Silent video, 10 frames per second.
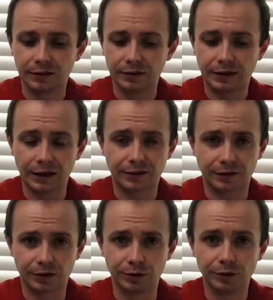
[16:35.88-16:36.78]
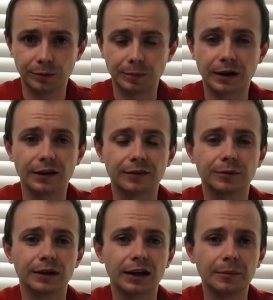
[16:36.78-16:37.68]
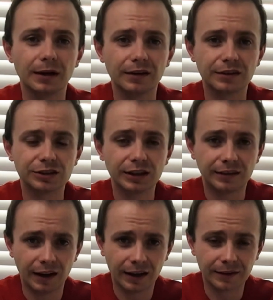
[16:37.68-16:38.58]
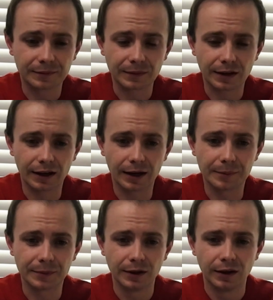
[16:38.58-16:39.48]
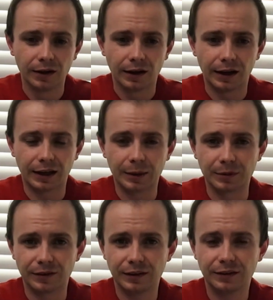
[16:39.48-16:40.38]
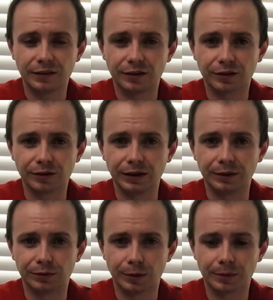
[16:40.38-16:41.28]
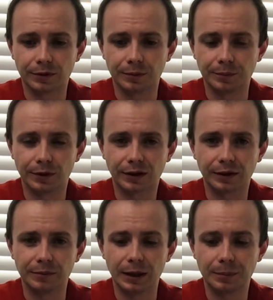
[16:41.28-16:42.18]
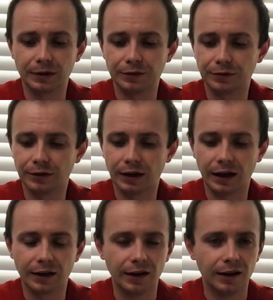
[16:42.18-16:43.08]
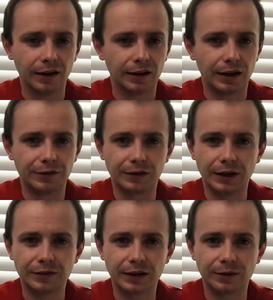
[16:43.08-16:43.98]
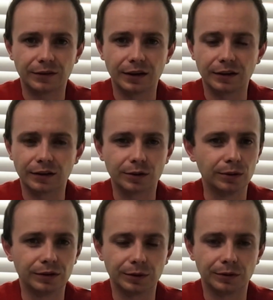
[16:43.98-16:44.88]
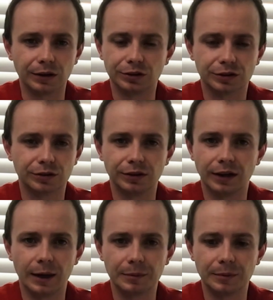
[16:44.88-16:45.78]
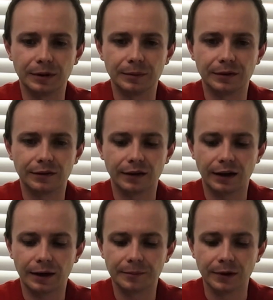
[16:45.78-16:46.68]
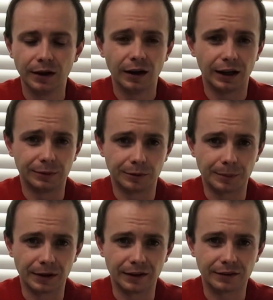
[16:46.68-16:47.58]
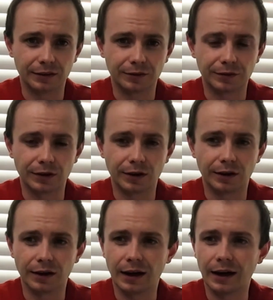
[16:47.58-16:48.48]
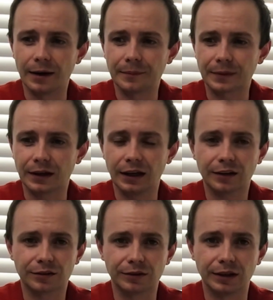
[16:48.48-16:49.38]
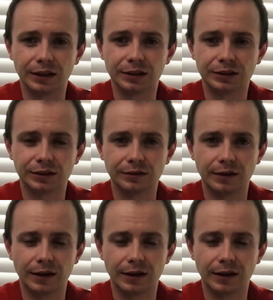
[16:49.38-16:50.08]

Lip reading: that's good, because when I got my SSG10, it came with a 60-degree rubber bucking maple leaf one, and if you left it outside in the cold, it just couldn't hop the BBs. I replaced it for an X-Range